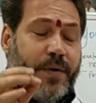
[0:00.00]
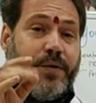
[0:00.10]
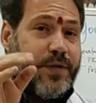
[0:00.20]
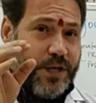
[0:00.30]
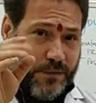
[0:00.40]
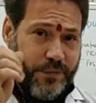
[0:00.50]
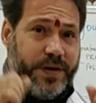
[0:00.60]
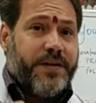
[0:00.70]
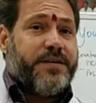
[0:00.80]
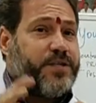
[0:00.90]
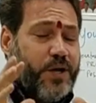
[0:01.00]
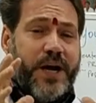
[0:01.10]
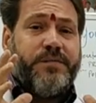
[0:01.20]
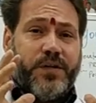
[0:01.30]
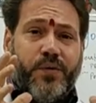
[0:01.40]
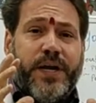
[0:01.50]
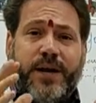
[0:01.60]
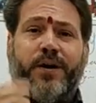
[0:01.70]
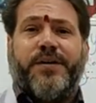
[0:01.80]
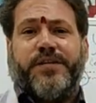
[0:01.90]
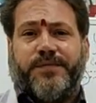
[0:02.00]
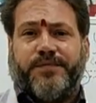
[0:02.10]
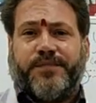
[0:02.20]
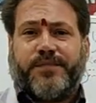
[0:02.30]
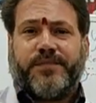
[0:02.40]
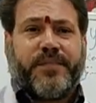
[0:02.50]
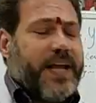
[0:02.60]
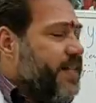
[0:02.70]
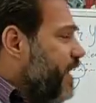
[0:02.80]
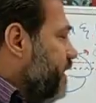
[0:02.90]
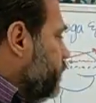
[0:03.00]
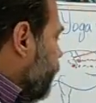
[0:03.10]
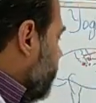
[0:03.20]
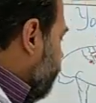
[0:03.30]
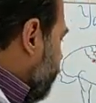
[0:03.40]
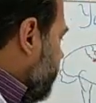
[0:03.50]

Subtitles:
but with your fingers you have to do a lot. And that is why the